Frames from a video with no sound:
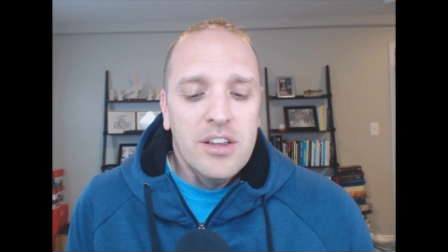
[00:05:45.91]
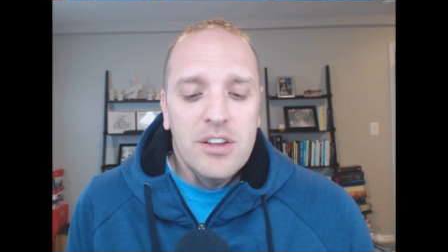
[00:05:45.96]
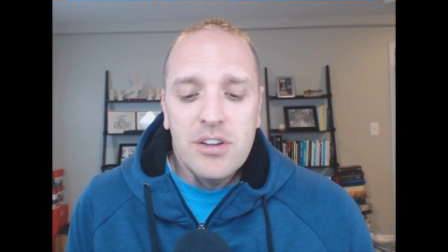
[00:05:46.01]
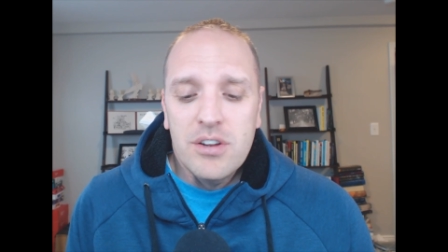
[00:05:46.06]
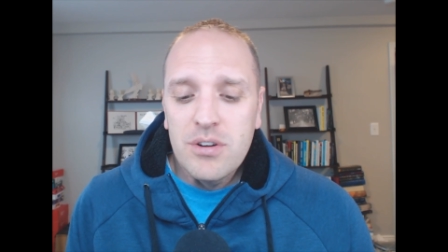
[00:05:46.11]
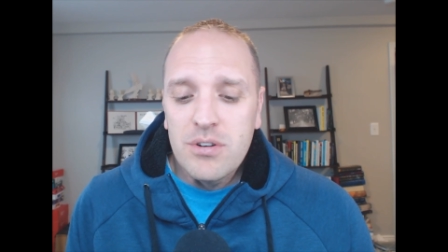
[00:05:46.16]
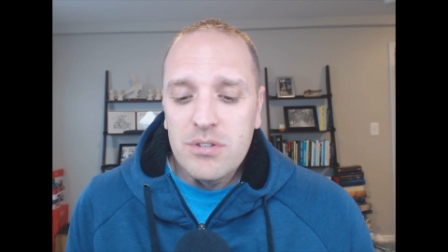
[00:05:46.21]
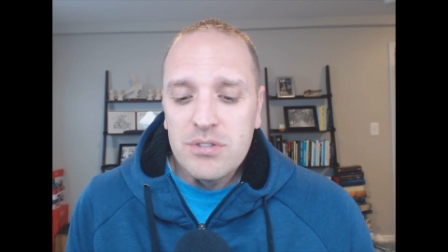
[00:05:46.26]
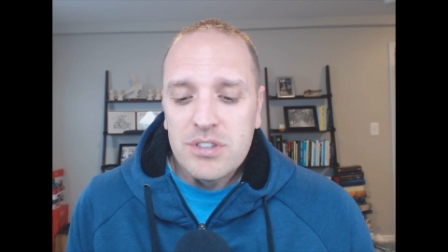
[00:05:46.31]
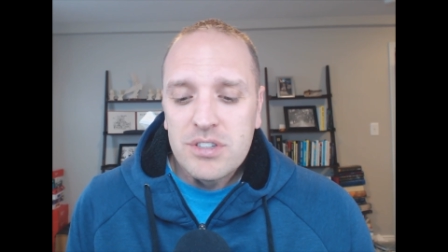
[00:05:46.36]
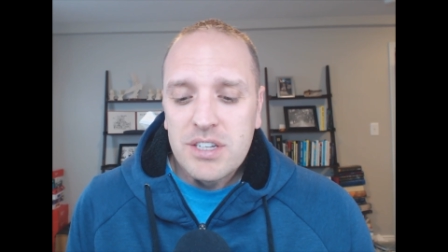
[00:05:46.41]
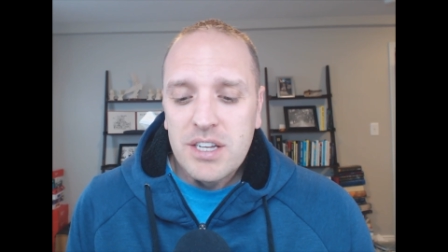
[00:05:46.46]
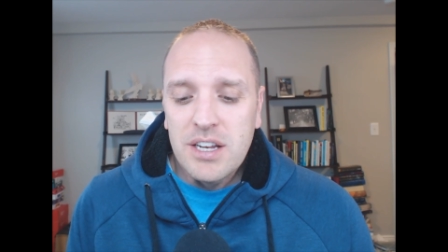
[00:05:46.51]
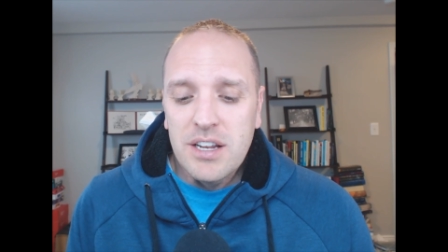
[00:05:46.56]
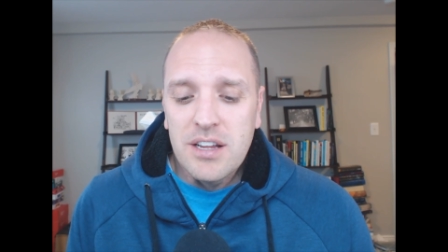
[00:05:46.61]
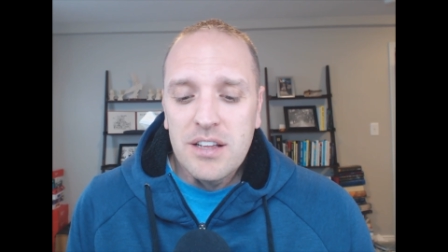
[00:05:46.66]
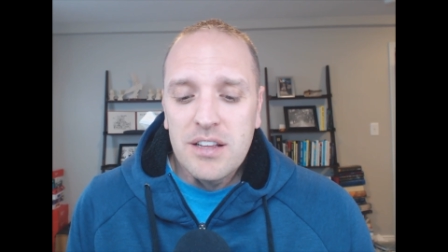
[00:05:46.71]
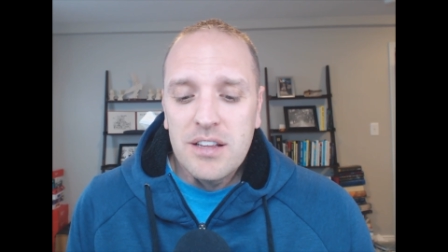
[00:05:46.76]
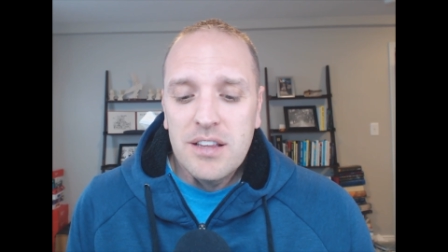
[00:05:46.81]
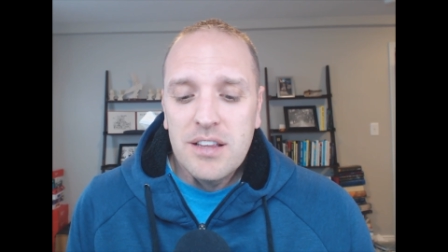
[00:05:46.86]
You know it's
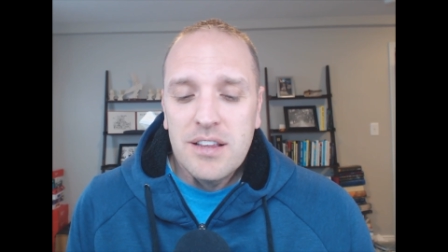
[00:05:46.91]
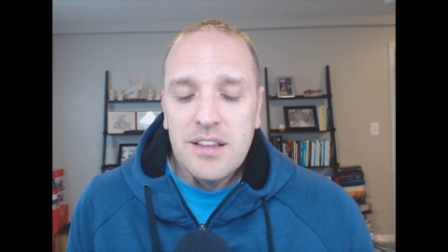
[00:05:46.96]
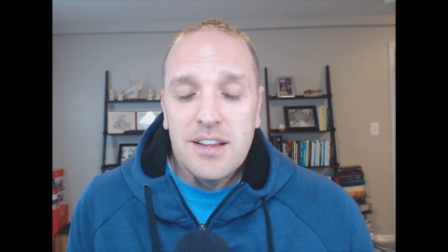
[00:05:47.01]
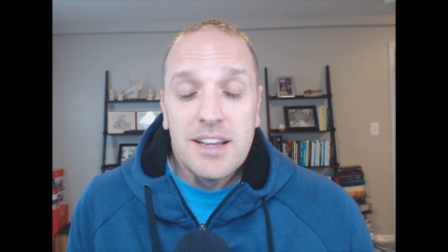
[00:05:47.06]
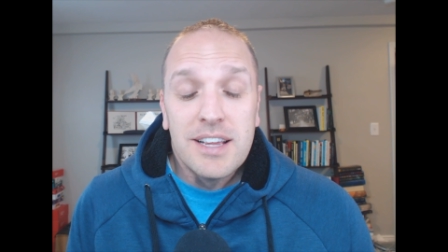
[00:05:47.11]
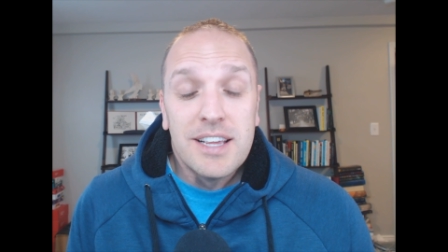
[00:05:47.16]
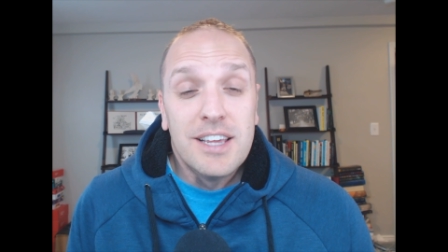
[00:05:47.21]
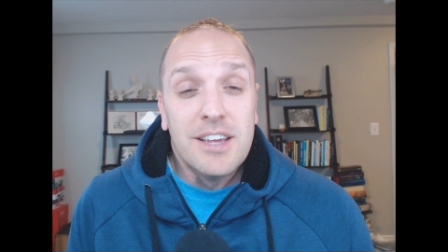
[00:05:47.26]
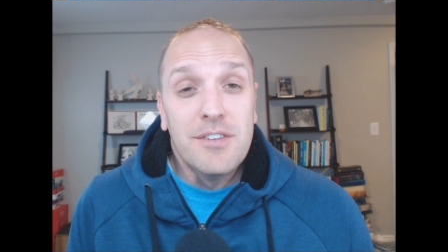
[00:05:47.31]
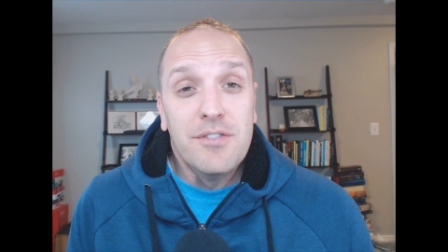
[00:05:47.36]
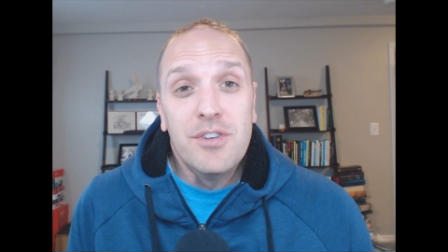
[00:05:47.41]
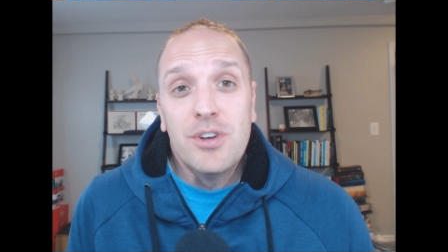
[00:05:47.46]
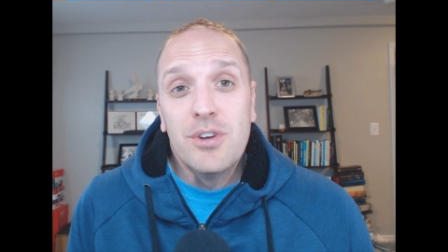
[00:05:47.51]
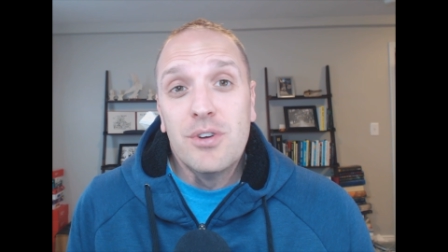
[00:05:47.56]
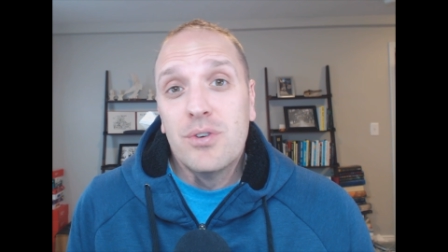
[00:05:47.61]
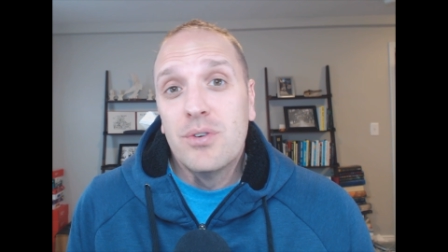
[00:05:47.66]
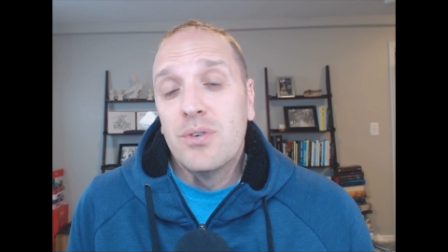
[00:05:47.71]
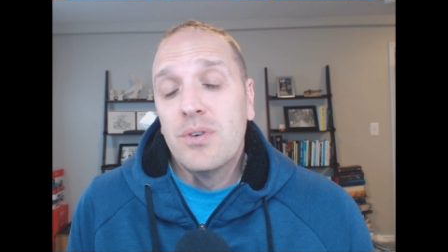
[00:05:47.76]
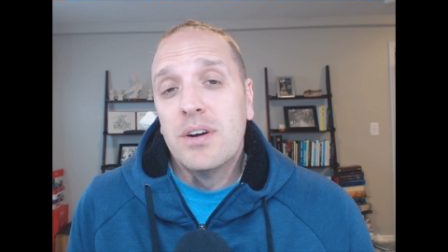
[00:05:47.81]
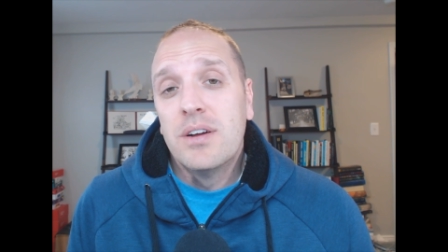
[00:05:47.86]
gonna give
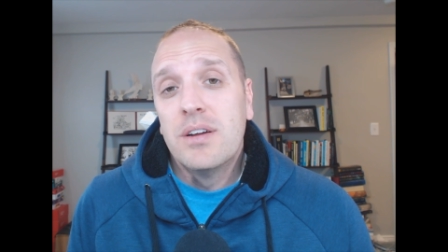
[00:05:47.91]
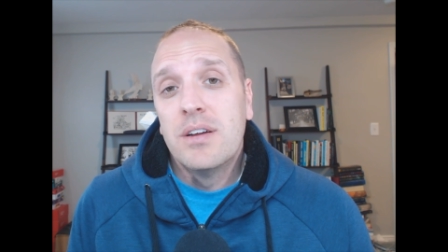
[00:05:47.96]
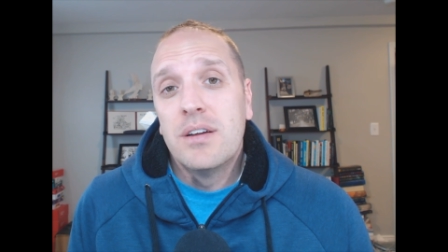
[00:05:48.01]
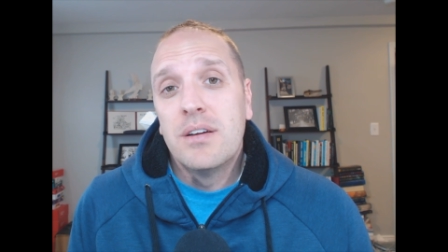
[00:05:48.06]
you